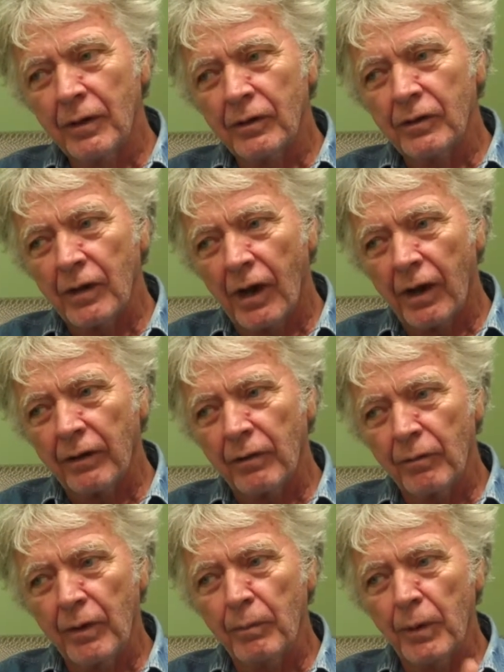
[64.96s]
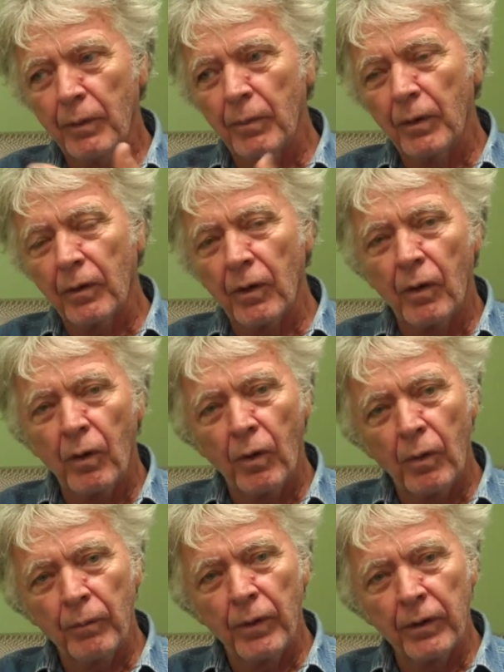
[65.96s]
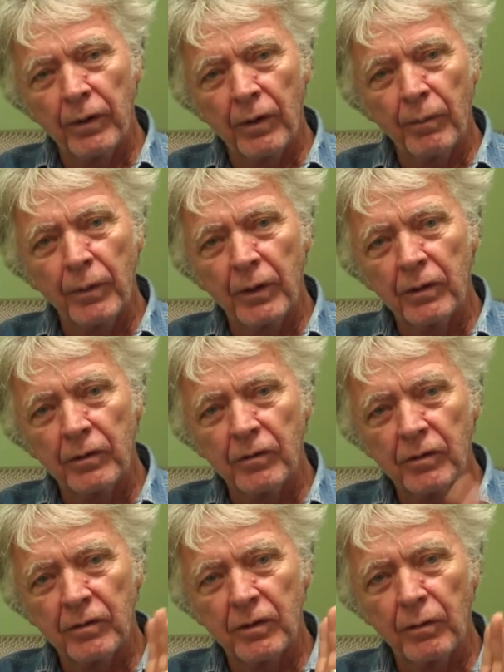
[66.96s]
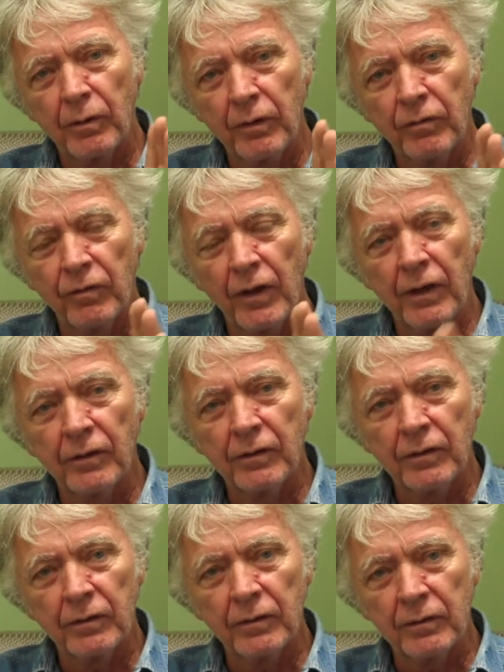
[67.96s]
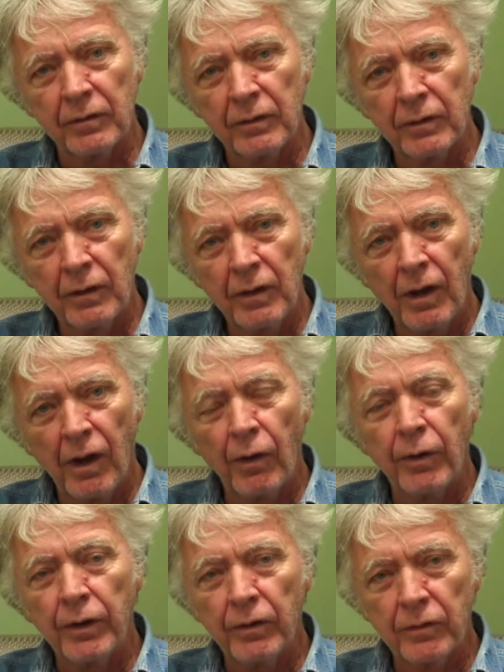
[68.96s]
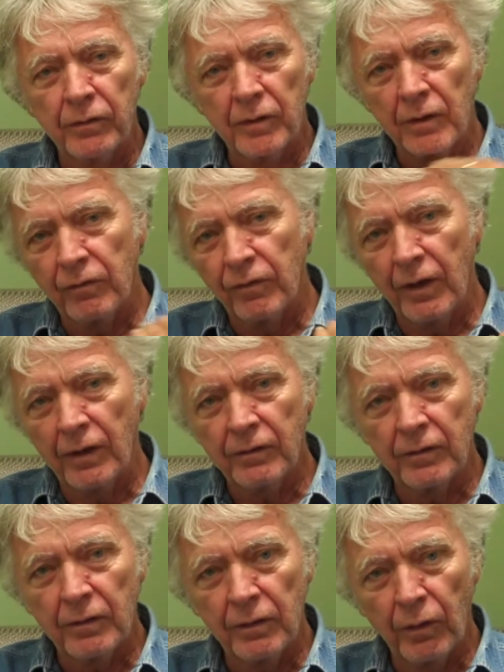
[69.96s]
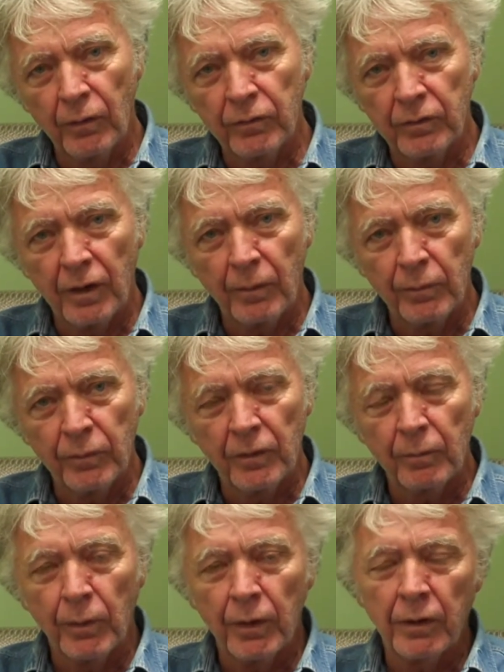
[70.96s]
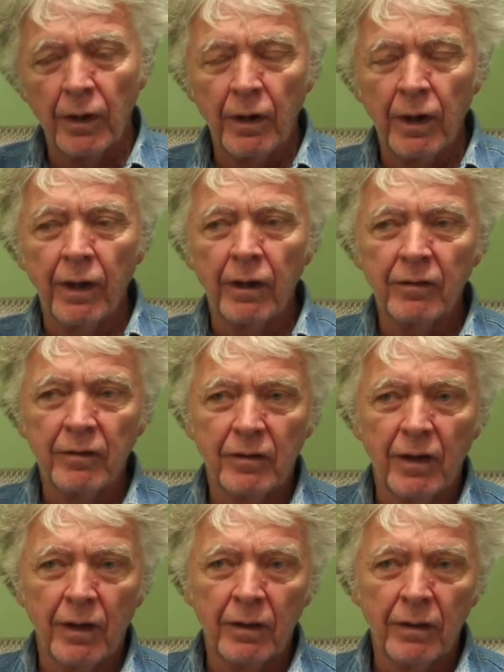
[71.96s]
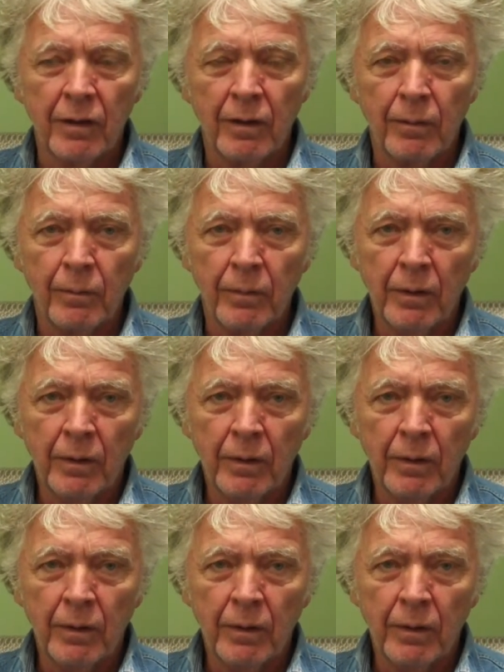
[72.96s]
shot, 3 people go home, then there'll be just 3 faces. I only used the face close-ups, but then I extend them